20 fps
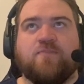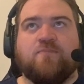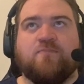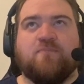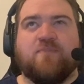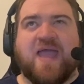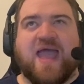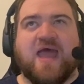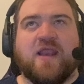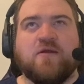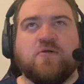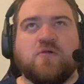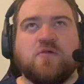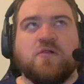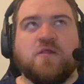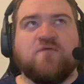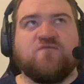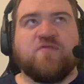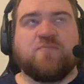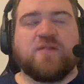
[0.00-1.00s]

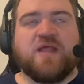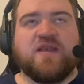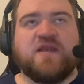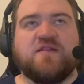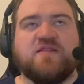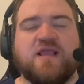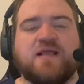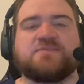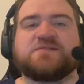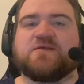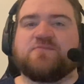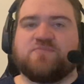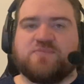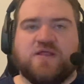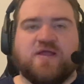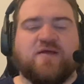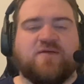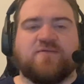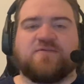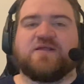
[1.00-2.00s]
Battle of the Planet of the Apes.
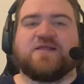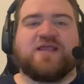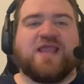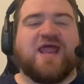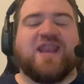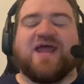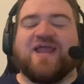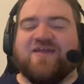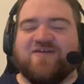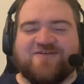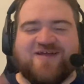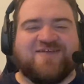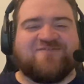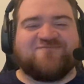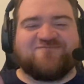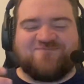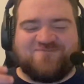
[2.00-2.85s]
Again, I